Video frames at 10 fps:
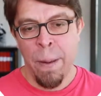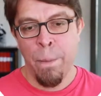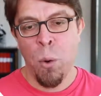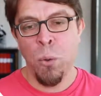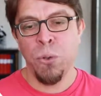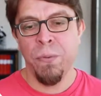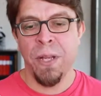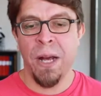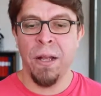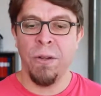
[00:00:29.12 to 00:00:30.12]
Most of
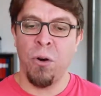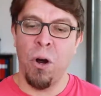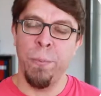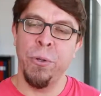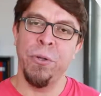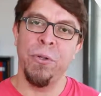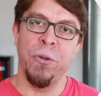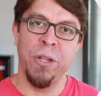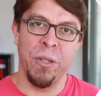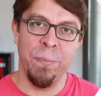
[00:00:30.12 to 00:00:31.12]
the other options
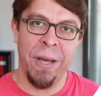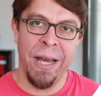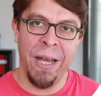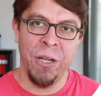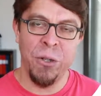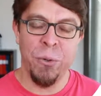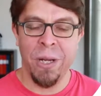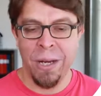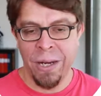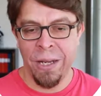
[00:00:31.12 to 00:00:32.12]
on this page you
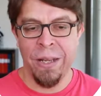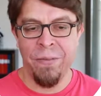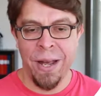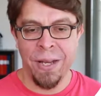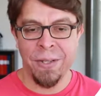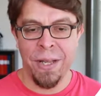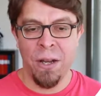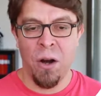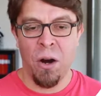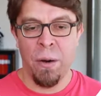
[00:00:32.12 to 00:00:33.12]
can leave as
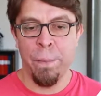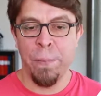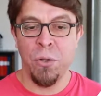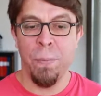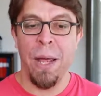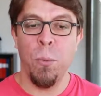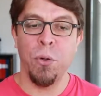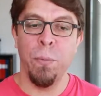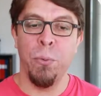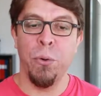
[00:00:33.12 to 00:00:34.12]
they are, but you may
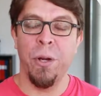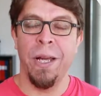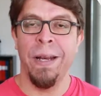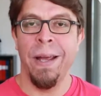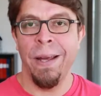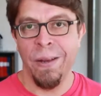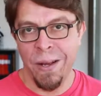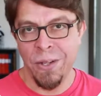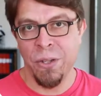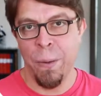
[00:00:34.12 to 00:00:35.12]
want to put in a
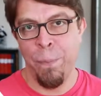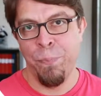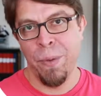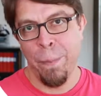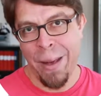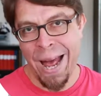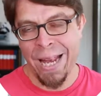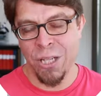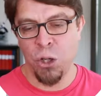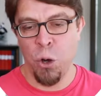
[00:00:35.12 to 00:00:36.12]
custom
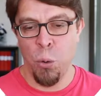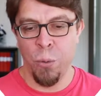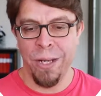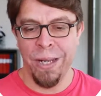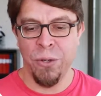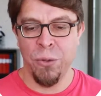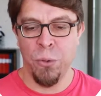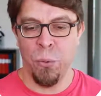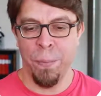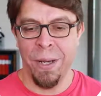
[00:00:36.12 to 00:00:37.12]
passcode into
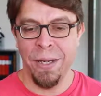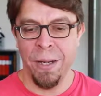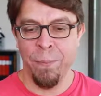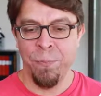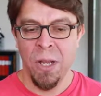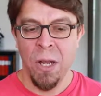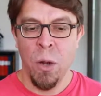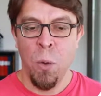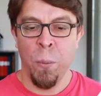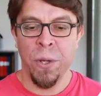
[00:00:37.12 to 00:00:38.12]
your meeting.
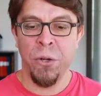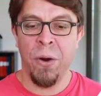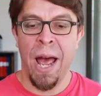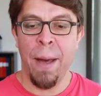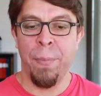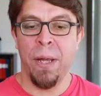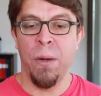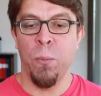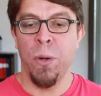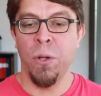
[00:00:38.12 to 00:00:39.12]
Once you're
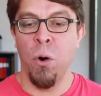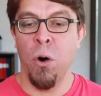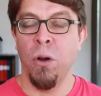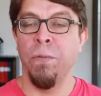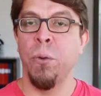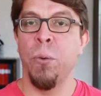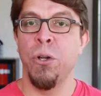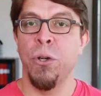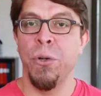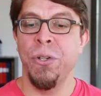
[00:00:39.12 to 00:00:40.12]
happy with all of your
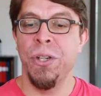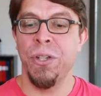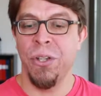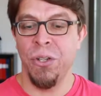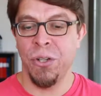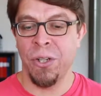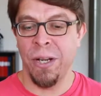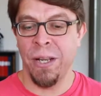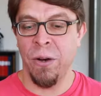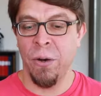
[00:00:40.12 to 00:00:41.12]
choices, just
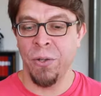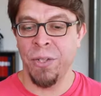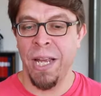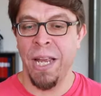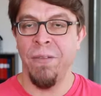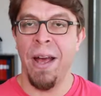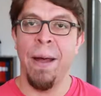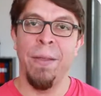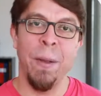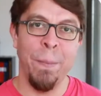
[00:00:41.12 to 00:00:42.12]
click on Save
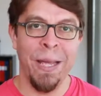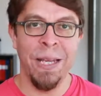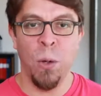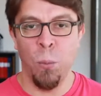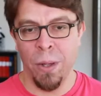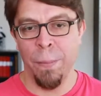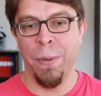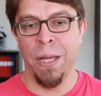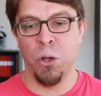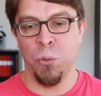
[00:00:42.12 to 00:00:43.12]
and the meeting will
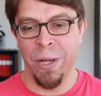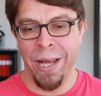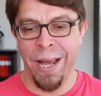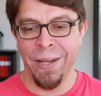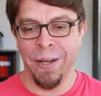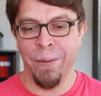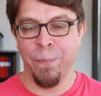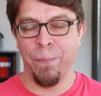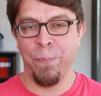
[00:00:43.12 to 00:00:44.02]
be created.